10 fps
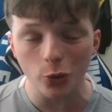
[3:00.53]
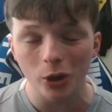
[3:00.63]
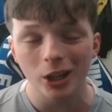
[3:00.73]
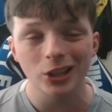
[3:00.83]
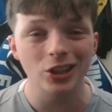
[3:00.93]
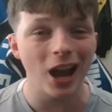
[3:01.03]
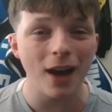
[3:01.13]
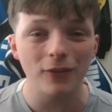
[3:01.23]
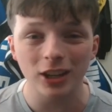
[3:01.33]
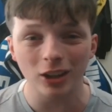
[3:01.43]
to having
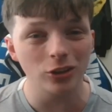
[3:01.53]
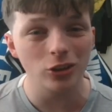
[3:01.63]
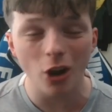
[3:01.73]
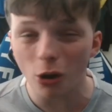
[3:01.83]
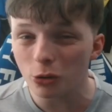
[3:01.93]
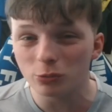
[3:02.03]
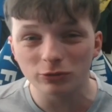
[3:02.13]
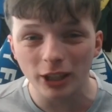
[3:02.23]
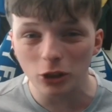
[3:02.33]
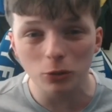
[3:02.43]
no real
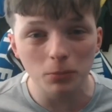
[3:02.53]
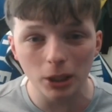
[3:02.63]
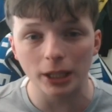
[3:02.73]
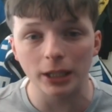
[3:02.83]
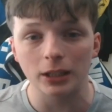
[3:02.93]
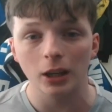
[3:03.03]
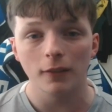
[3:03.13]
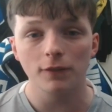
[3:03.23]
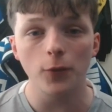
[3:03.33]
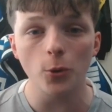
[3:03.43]
money,
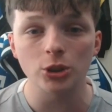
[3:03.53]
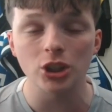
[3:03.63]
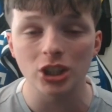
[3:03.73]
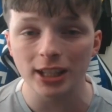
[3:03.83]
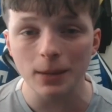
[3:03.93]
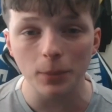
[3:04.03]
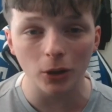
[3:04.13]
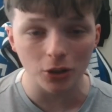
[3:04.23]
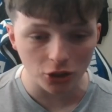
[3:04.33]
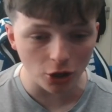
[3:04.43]
forced to sleep on a
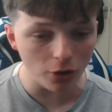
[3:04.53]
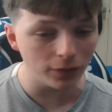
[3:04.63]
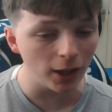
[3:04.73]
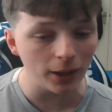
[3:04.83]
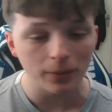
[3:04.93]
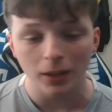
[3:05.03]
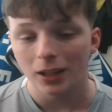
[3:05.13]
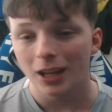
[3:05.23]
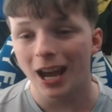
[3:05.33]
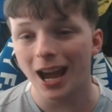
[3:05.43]
sofa,
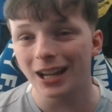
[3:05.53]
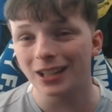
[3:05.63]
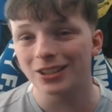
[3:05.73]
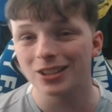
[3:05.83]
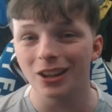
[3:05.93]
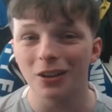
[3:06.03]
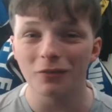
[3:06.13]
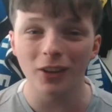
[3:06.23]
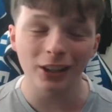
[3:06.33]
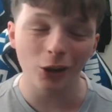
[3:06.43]
and
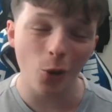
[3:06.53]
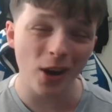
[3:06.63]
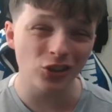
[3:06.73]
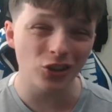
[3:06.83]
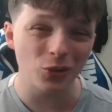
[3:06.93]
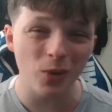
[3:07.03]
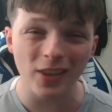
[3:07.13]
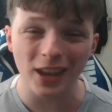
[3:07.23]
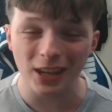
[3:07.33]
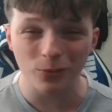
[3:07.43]
questioned whether he
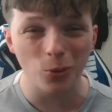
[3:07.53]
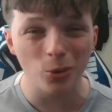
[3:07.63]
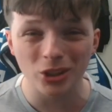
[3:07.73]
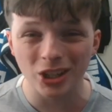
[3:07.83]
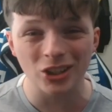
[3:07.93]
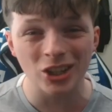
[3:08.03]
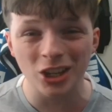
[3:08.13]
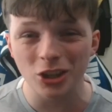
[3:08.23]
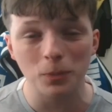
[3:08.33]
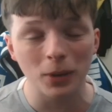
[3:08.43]
would continue
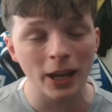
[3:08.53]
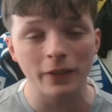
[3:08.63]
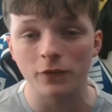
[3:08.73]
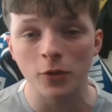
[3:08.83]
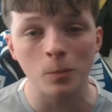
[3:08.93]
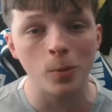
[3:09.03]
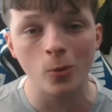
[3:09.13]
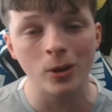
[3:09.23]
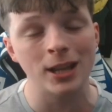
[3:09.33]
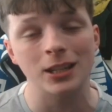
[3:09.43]
playing football as
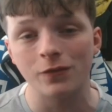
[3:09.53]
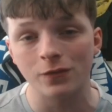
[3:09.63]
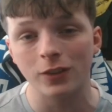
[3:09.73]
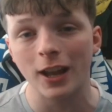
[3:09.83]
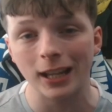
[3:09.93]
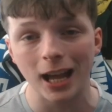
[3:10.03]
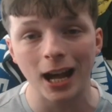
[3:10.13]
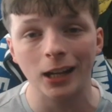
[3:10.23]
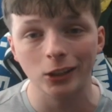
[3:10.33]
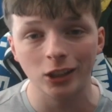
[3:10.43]
he fell out of
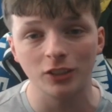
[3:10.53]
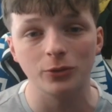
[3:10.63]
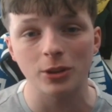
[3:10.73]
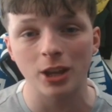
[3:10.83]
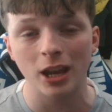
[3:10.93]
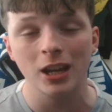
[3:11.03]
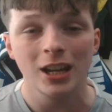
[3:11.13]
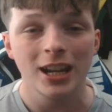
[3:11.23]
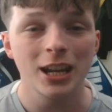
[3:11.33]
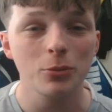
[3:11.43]
love with it. He
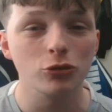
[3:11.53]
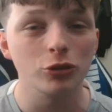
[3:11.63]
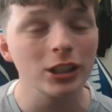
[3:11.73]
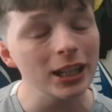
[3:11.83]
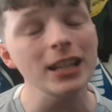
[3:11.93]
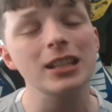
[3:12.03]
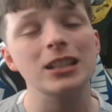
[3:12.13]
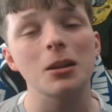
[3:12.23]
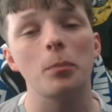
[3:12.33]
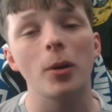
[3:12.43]
was released
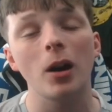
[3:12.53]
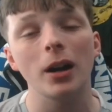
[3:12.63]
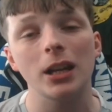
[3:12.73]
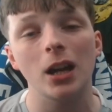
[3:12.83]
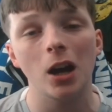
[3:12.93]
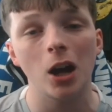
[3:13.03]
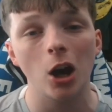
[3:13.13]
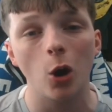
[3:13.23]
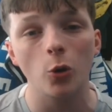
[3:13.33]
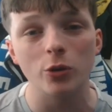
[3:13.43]
by
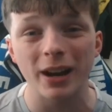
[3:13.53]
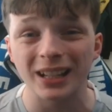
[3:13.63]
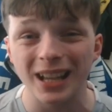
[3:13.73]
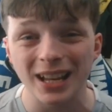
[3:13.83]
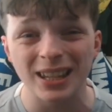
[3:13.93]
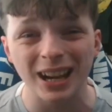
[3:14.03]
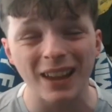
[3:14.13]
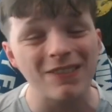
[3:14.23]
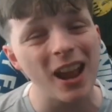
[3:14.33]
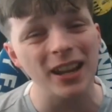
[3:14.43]
Oldham Athletic, and then
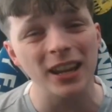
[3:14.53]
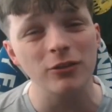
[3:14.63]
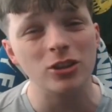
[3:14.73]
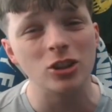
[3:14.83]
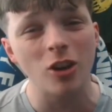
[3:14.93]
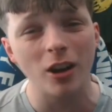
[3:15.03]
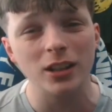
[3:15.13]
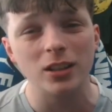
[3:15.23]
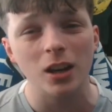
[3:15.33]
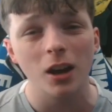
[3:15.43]
he signed
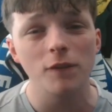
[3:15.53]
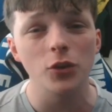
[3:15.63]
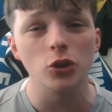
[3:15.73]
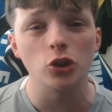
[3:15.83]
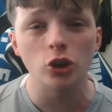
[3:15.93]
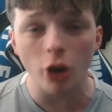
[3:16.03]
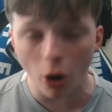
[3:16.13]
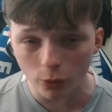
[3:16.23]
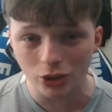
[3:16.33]
for Charlton